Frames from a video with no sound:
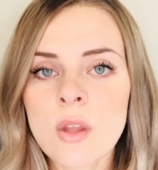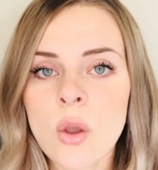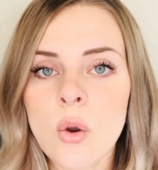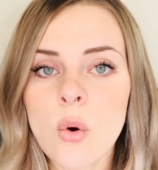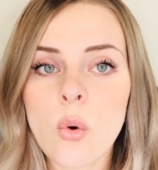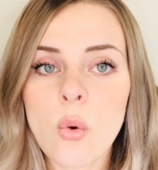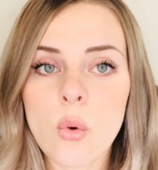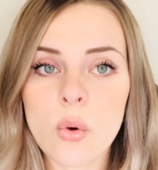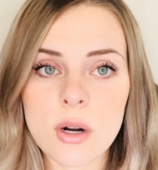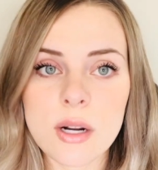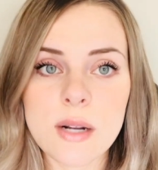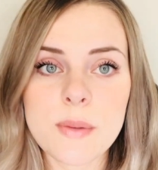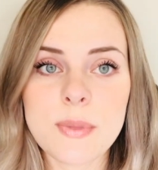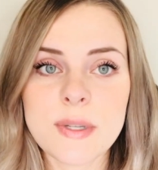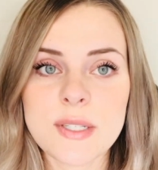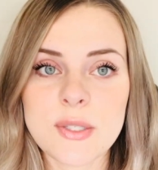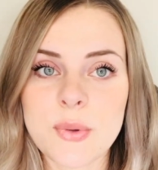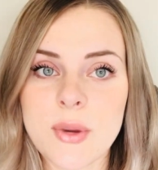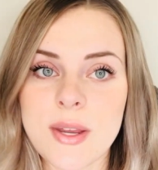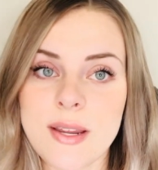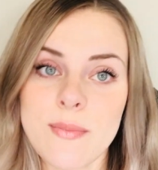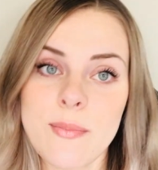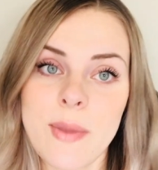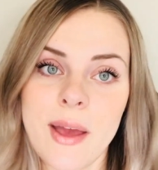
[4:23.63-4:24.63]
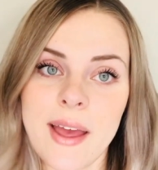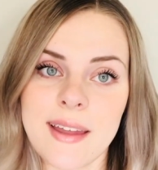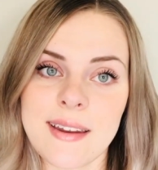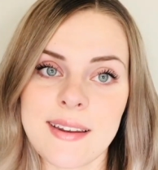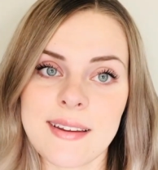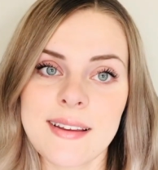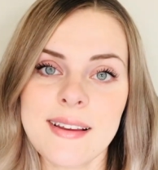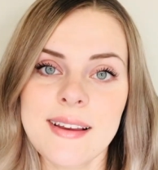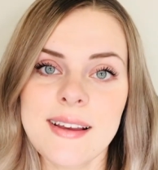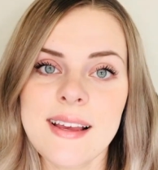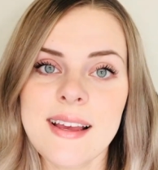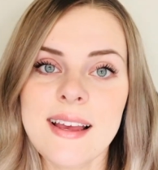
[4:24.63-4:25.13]
or between bed.
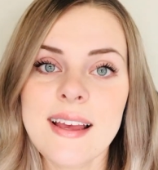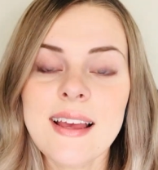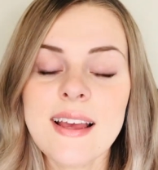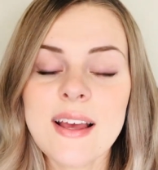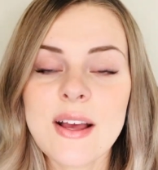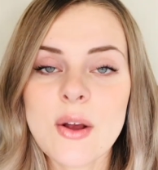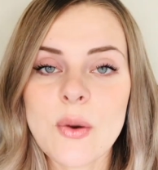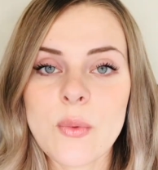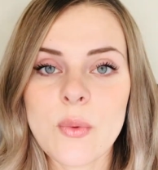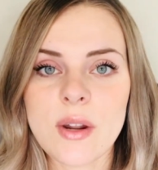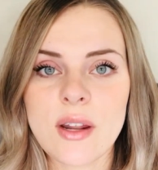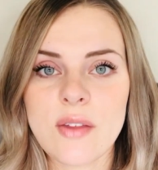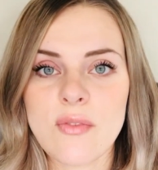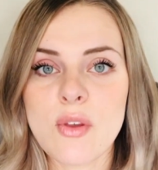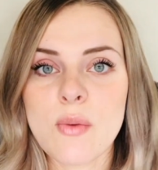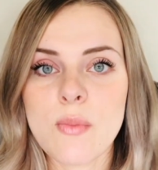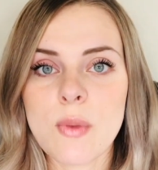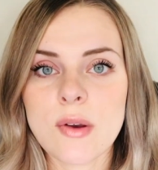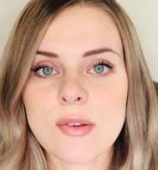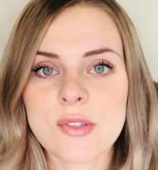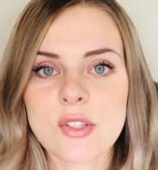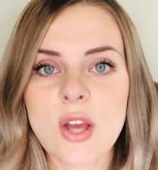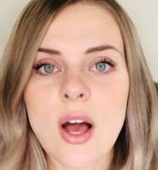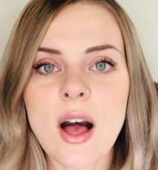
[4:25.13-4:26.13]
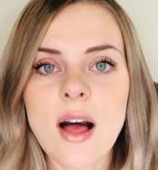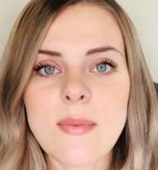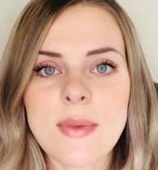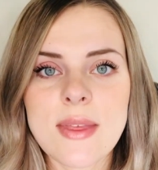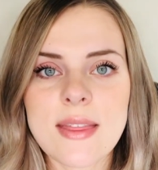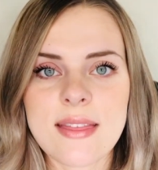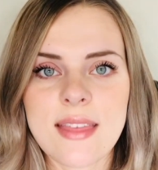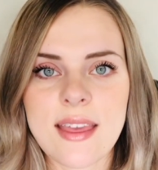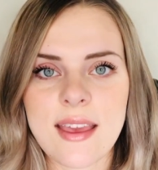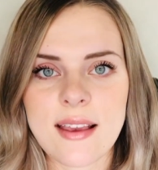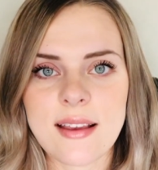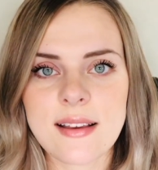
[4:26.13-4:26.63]
One of the most
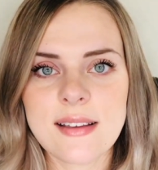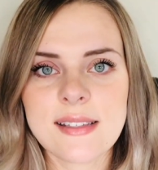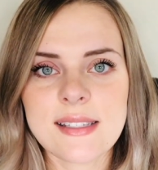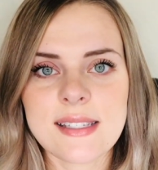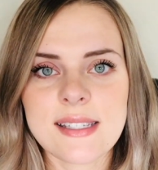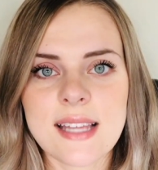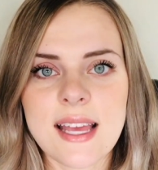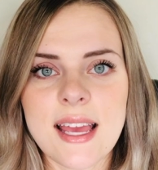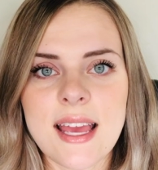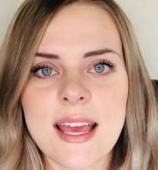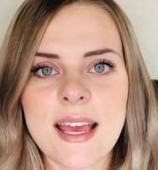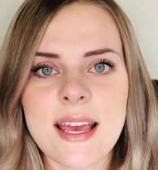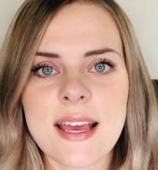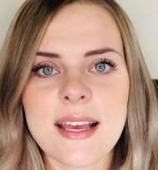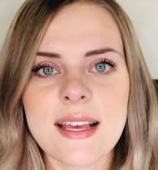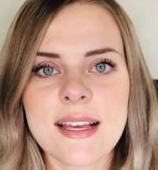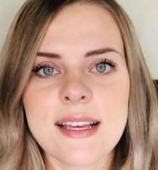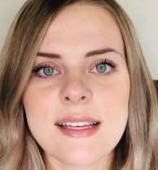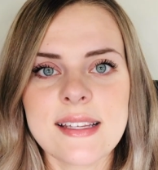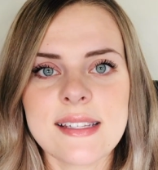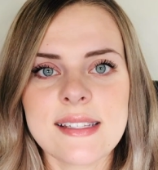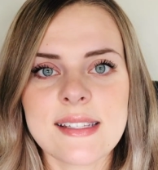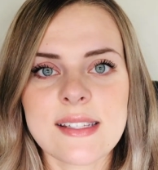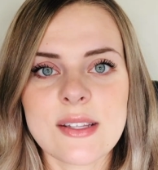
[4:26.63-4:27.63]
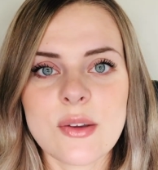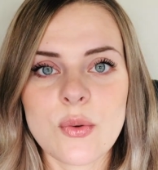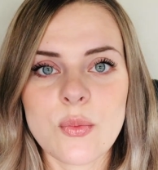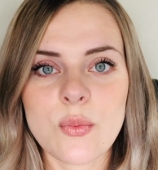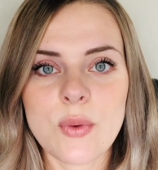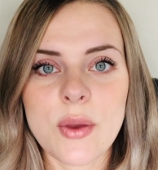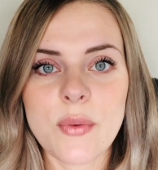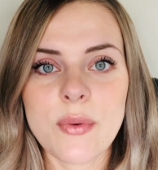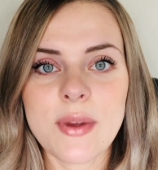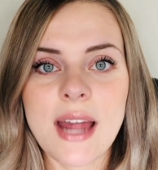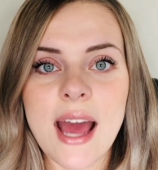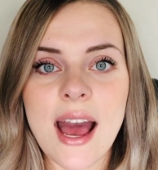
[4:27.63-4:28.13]
common things is
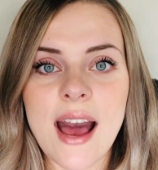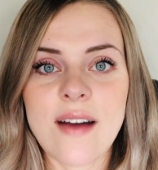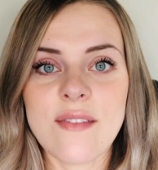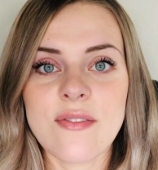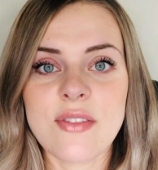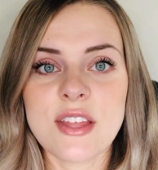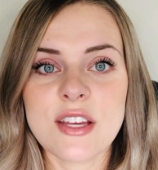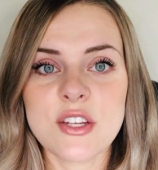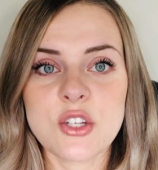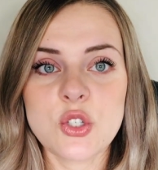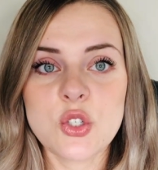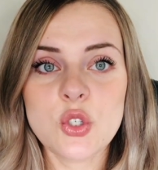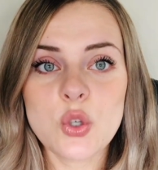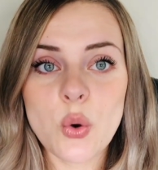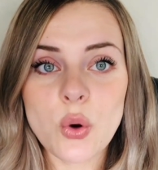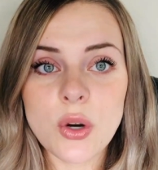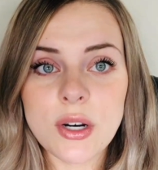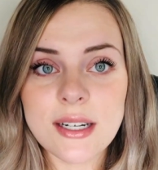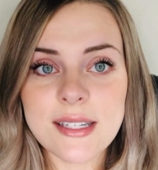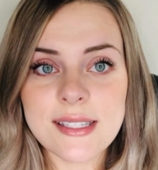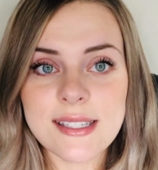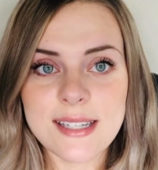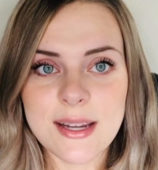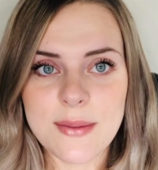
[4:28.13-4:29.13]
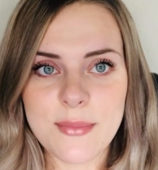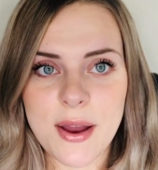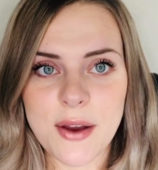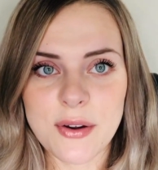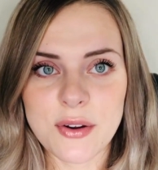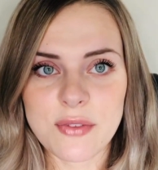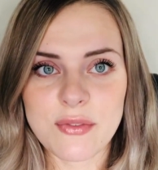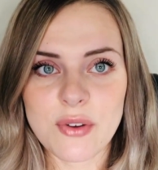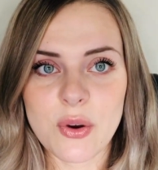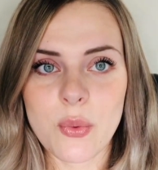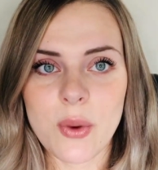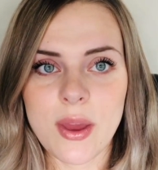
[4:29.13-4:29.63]
we would have the shortest
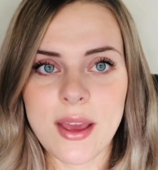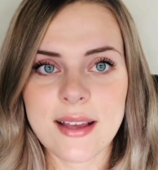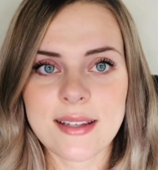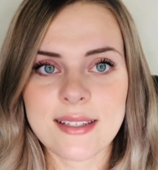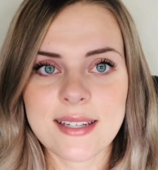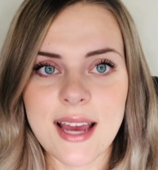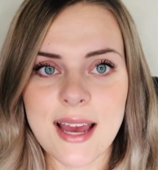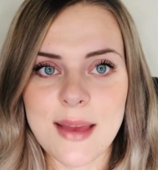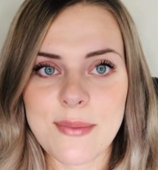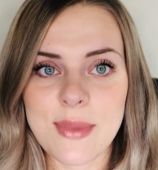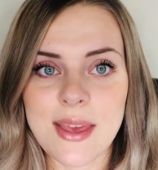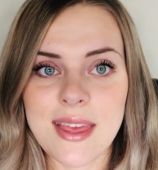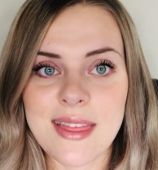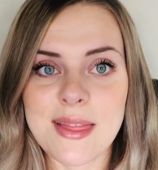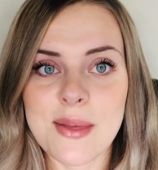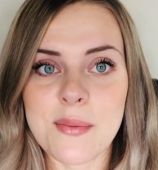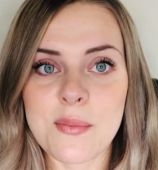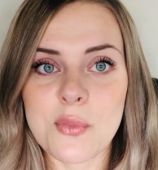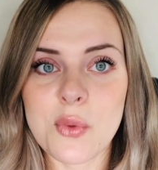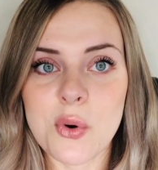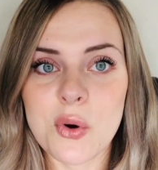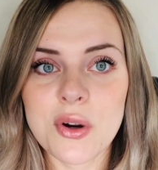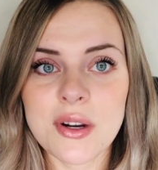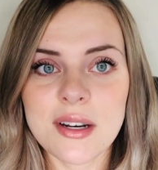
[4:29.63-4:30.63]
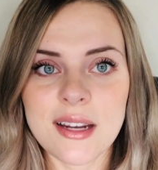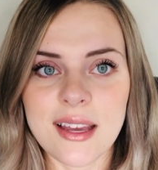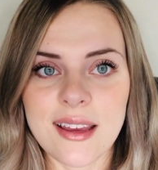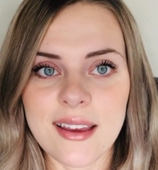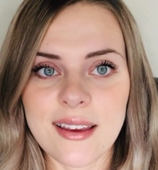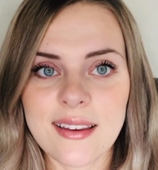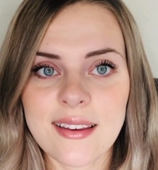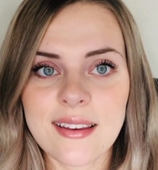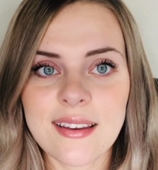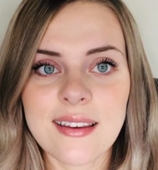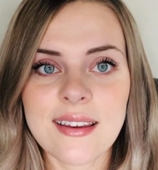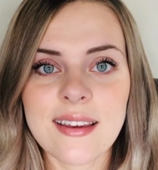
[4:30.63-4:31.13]
amount of awake time in the
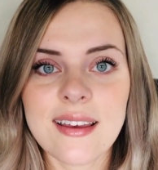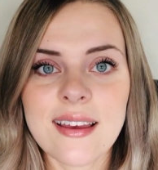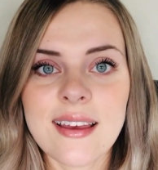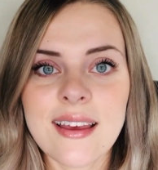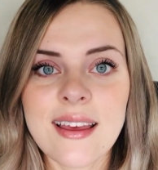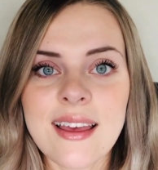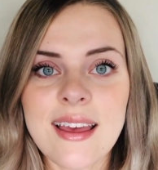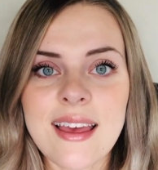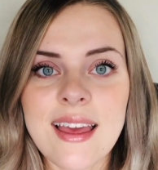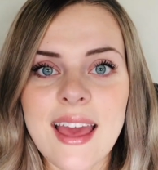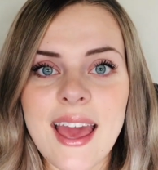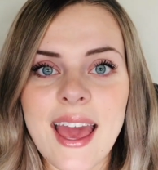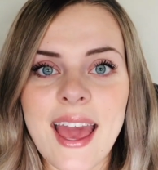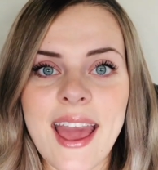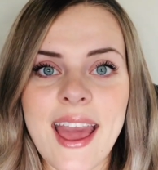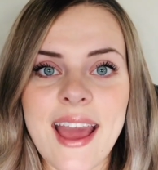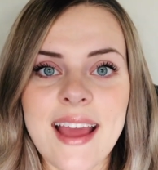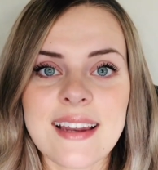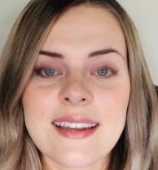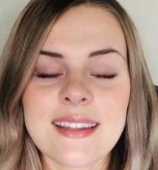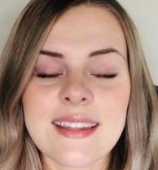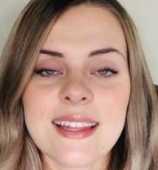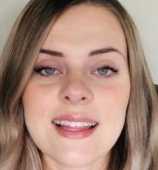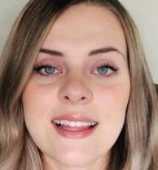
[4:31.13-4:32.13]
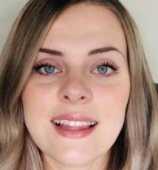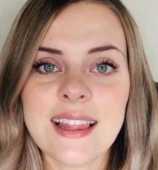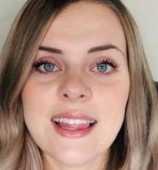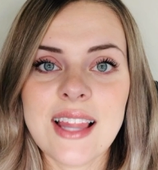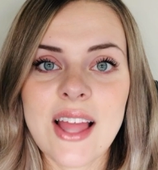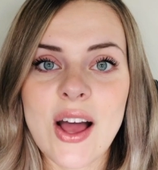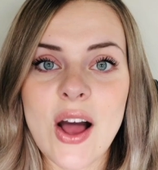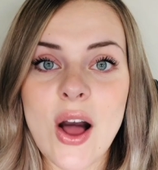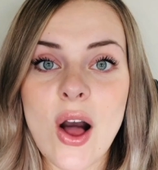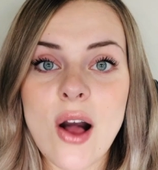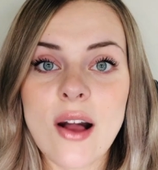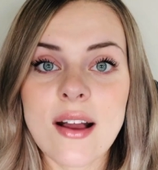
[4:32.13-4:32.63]
morning and the
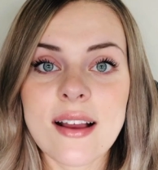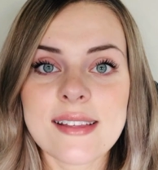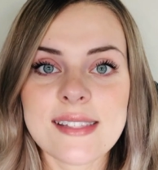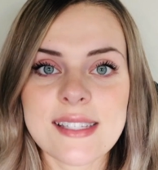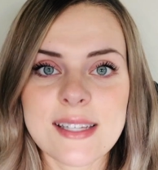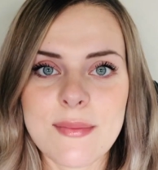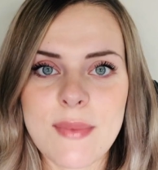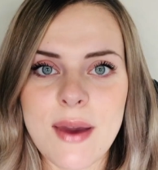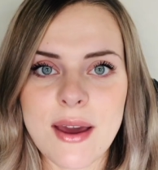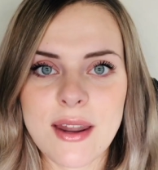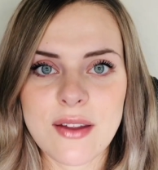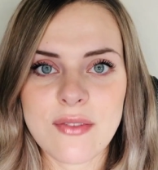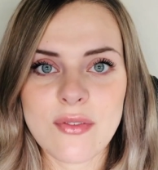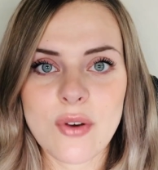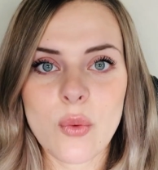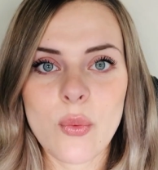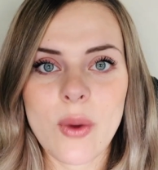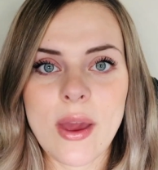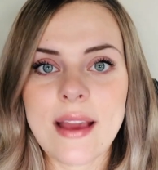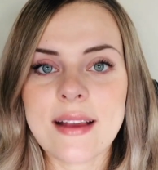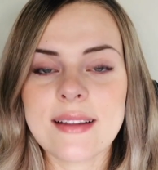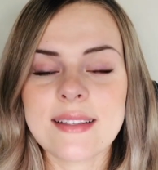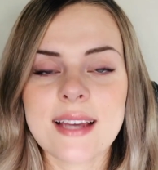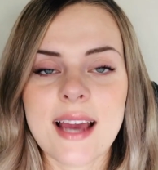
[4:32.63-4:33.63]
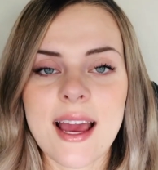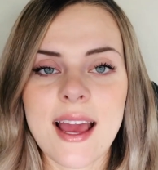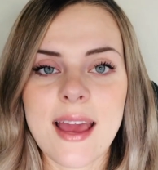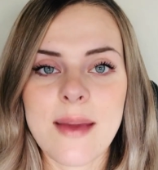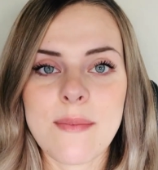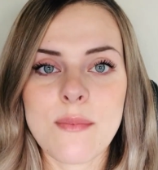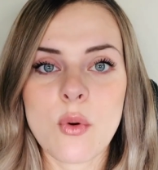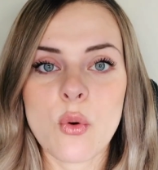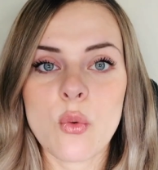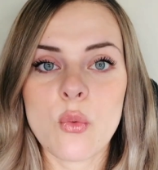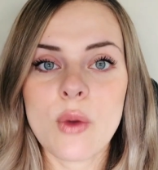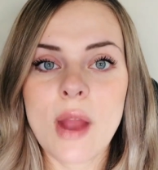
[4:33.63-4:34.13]
longest amount of awake
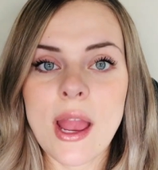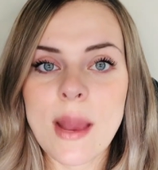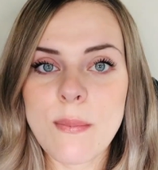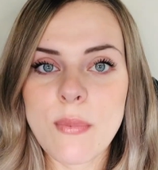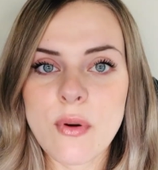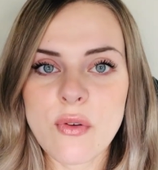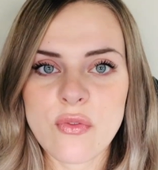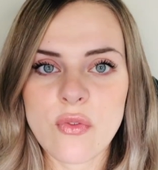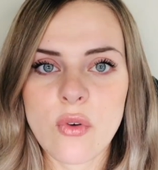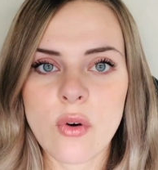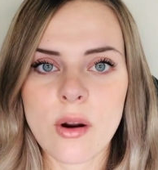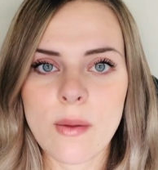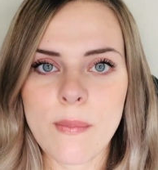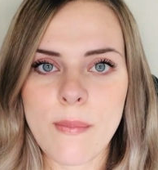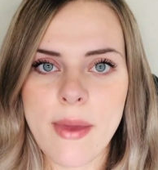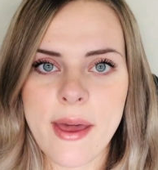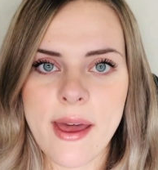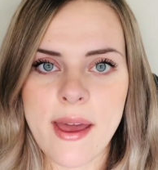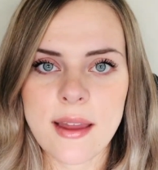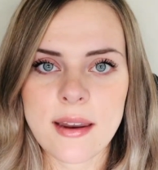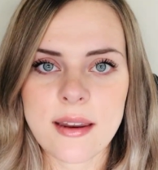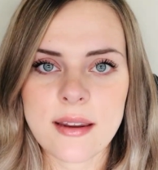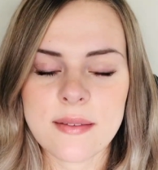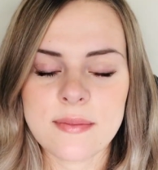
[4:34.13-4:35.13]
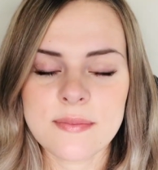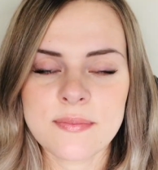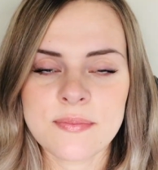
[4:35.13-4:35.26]
time right before bed.